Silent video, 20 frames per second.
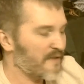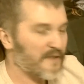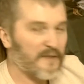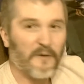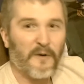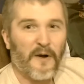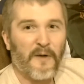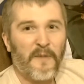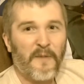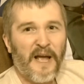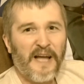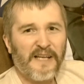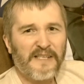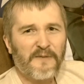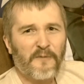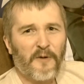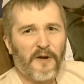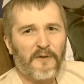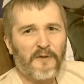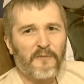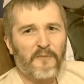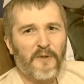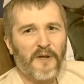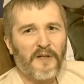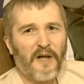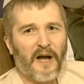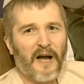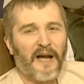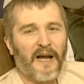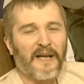So imagine what it would be
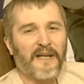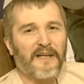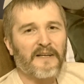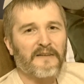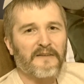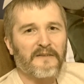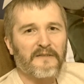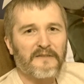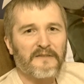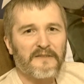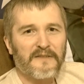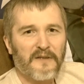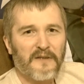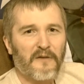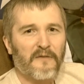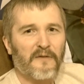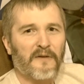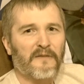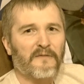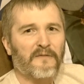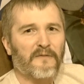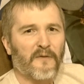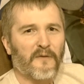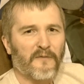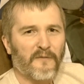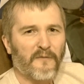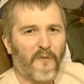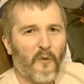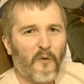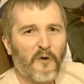like serving
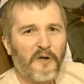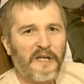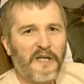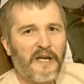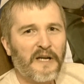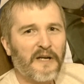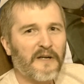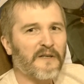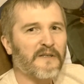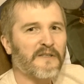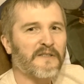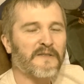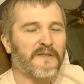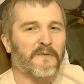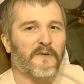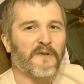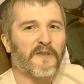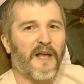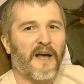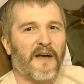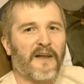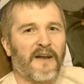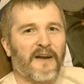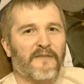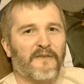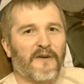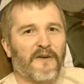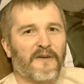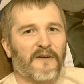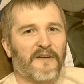for four years without
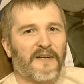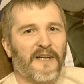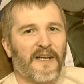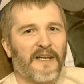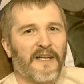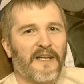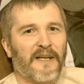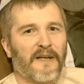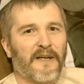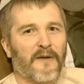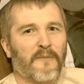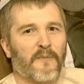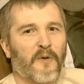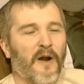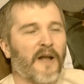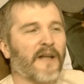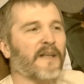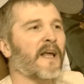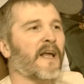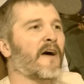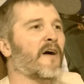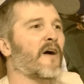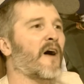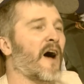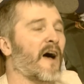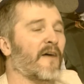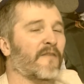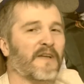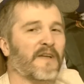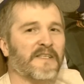ever getting a break. Now,
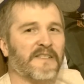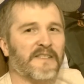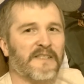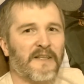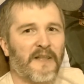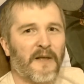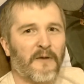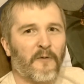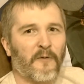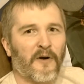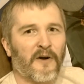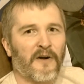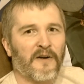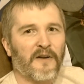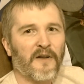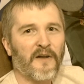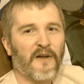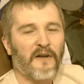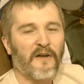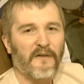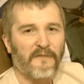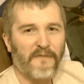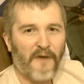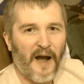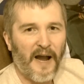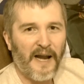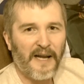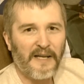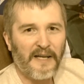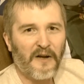obviously, they weren't
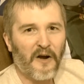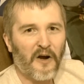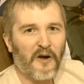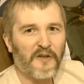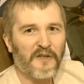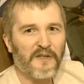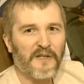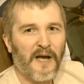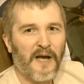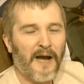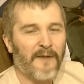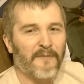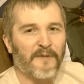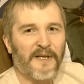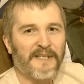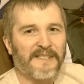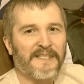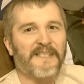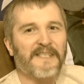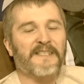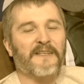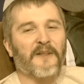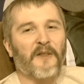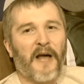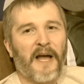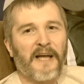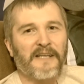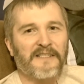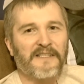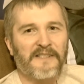fighting all the time, unless it's the
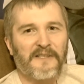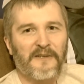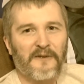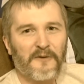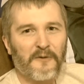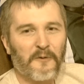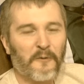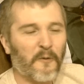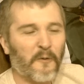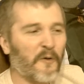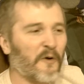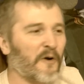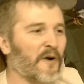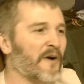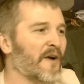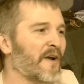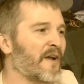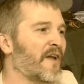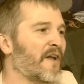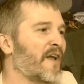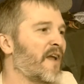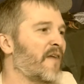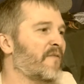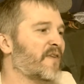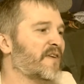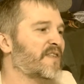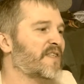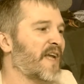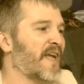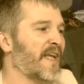last year of the war in
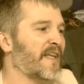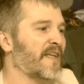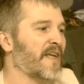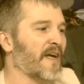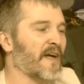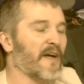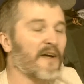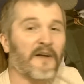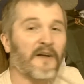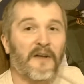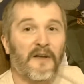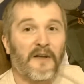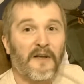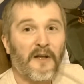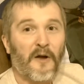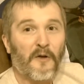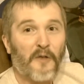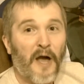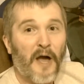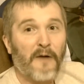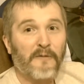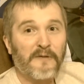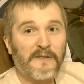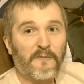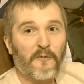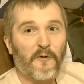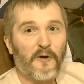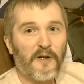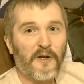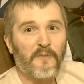Virginia. You know, that
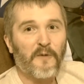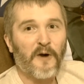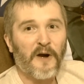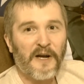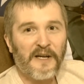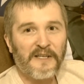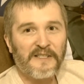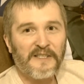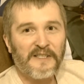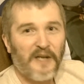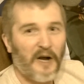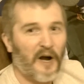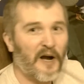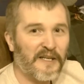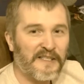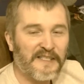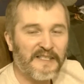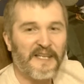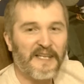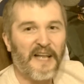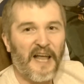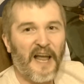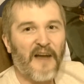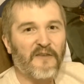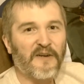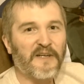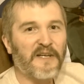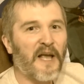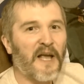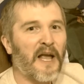was pretty much constant
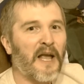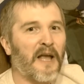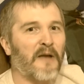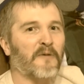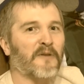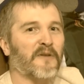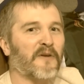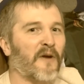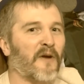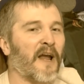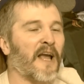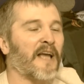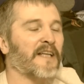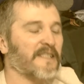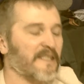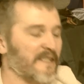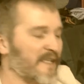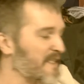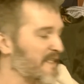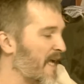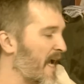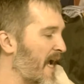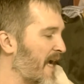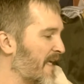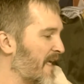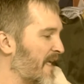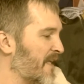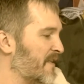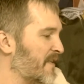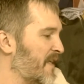every day with Grant
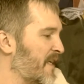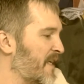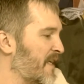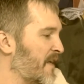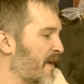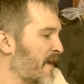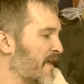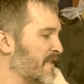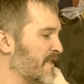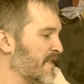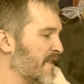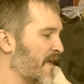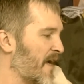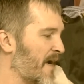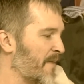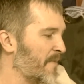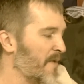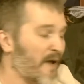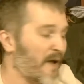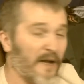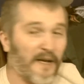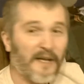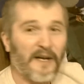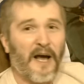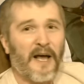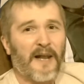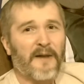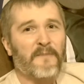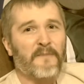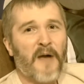attacking Lee nonstop. Could
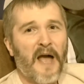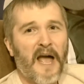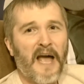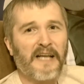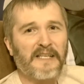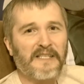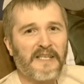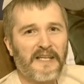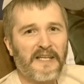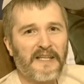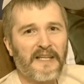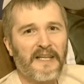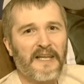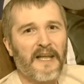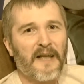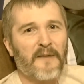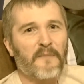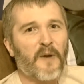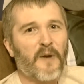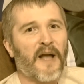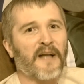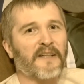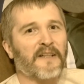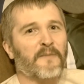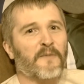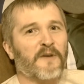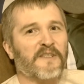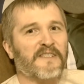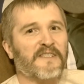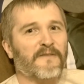not imagine the impact
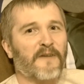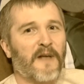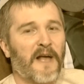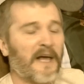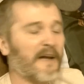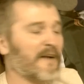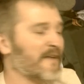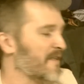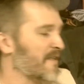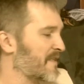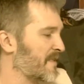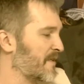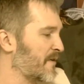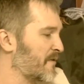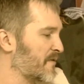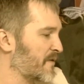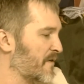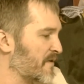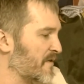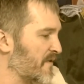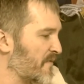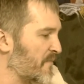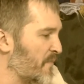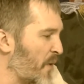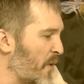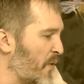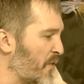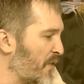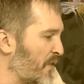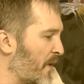that must have had on the soldiers of
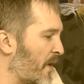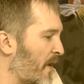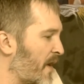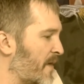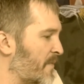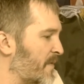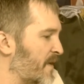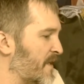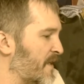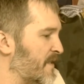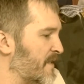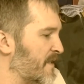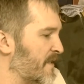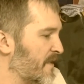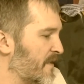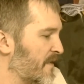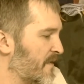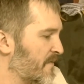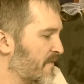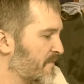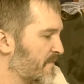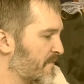both armies.